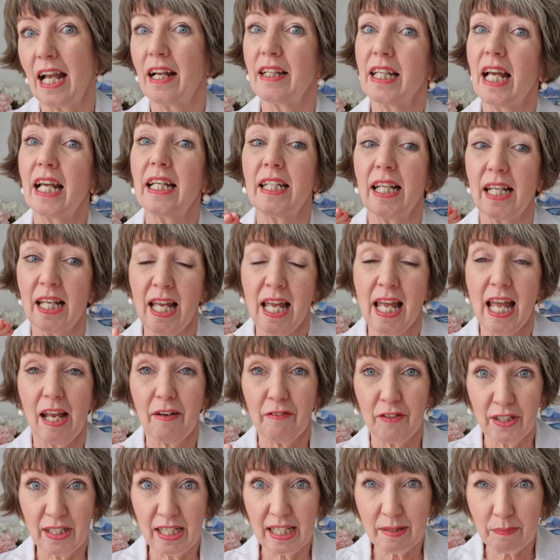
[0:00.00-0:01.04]
And
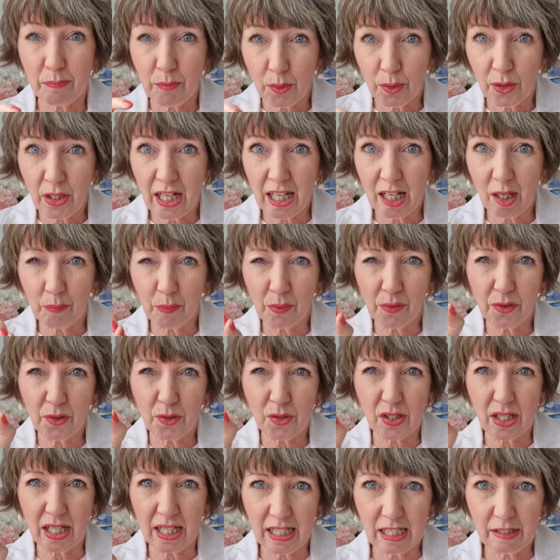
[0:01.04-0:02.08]
if you need more help with
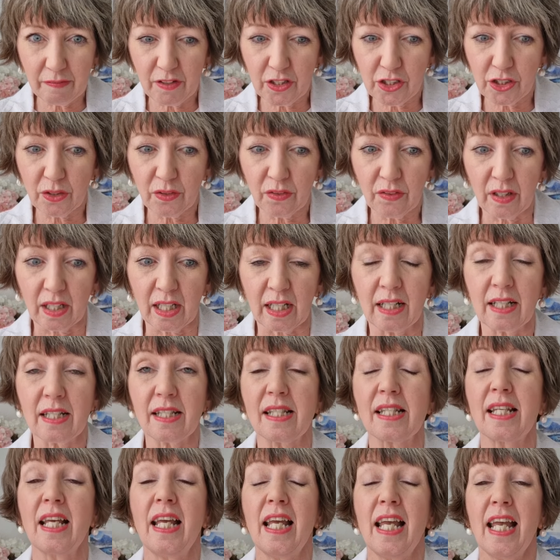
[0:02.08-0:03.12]
those individual
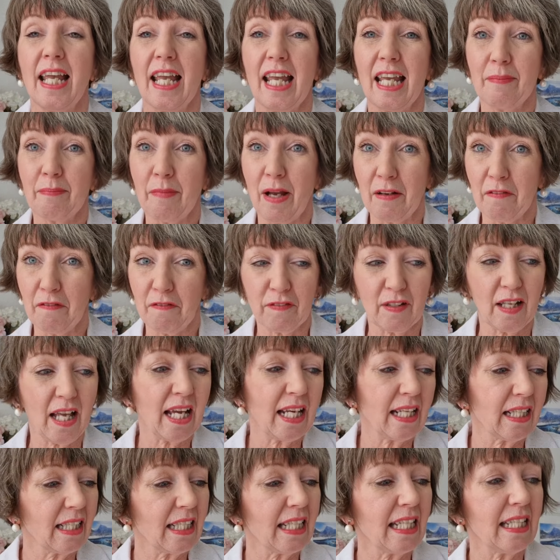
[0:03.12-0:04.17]
things, in my
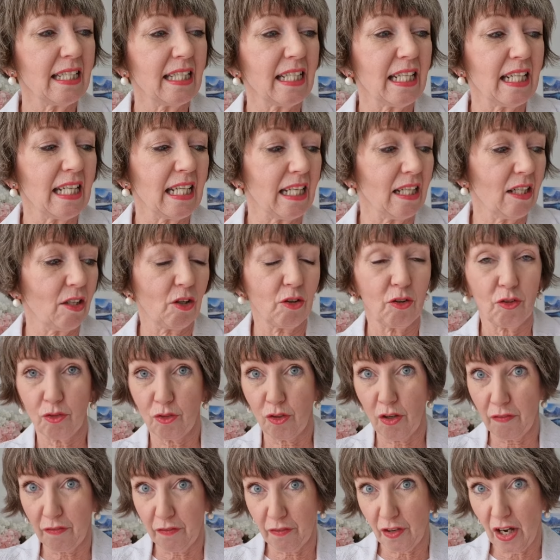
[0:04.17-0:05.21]
Flylady
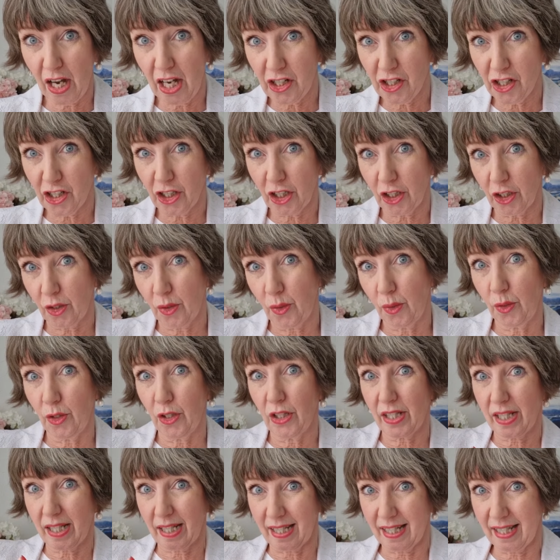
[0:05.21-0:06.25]
refresher
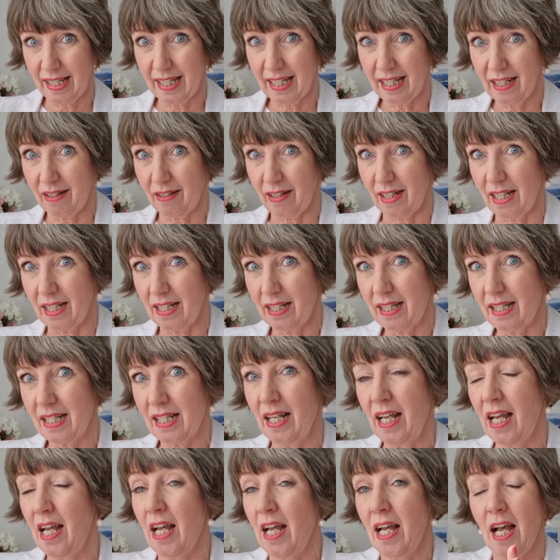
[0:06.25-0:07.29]
course
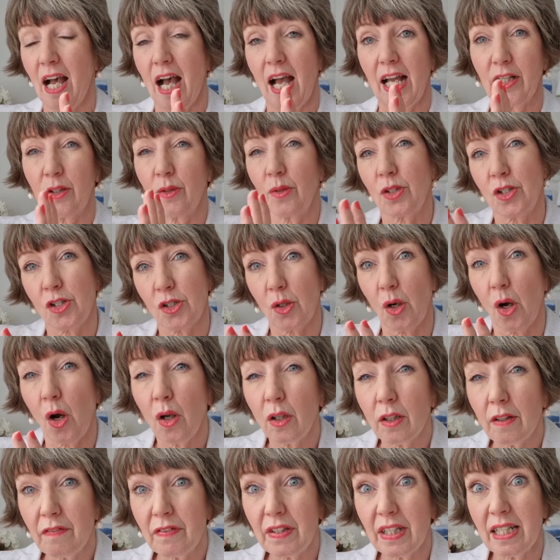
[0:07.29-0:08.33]
series, I go into
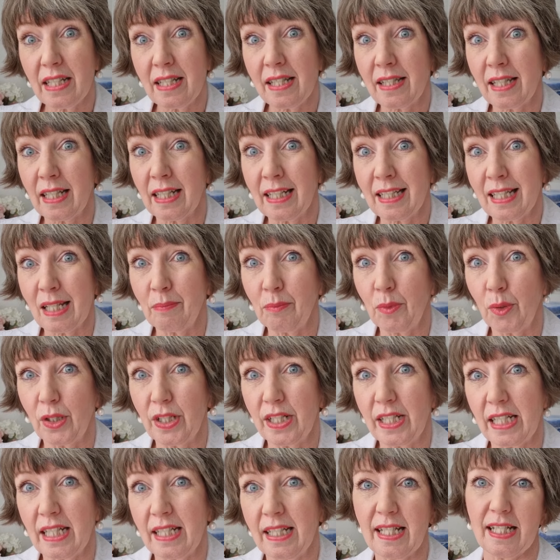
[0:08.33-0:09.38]
all of these things in more
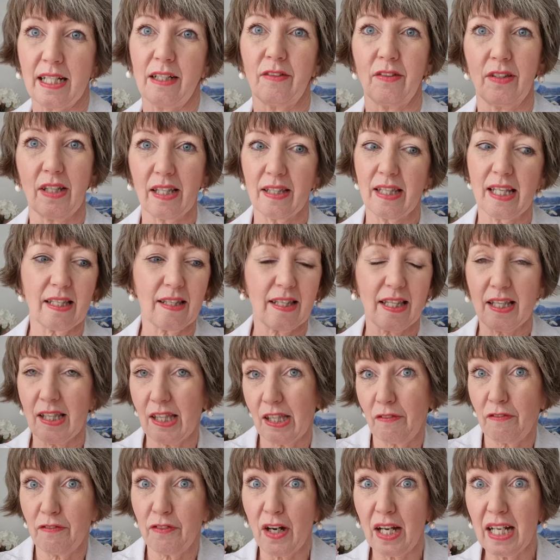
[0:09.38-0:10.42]
detail.
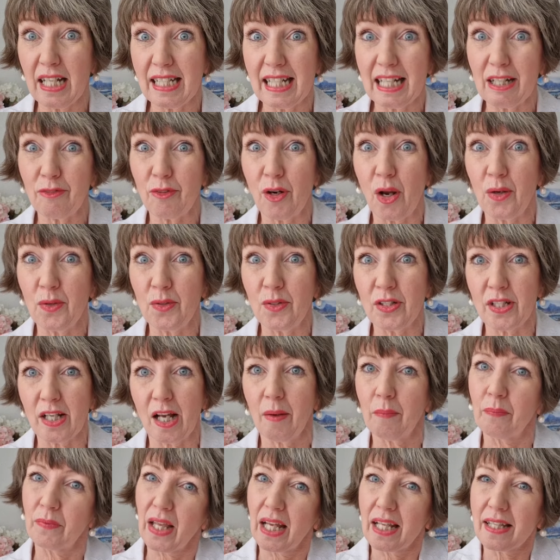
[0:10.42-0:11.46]
The Friday
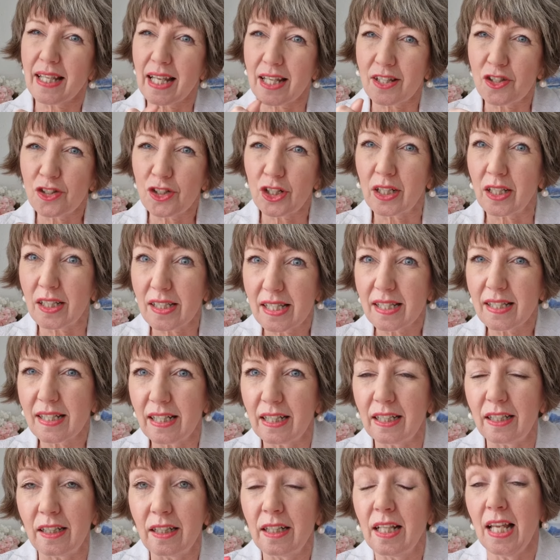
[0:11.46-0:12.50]
roundup, that's just
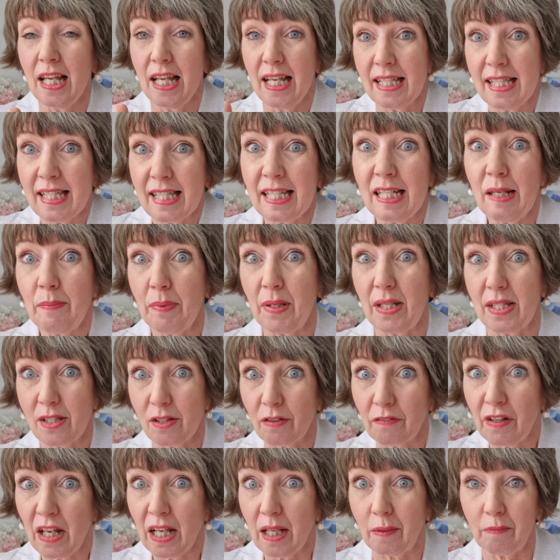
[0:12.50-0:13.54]
little snippets
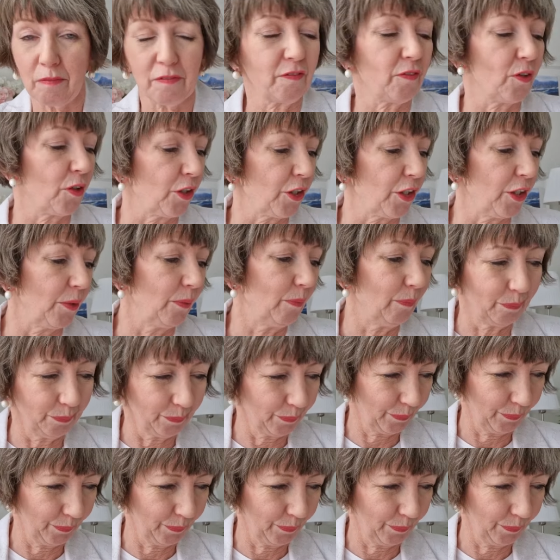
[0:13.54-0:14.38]
of help for you.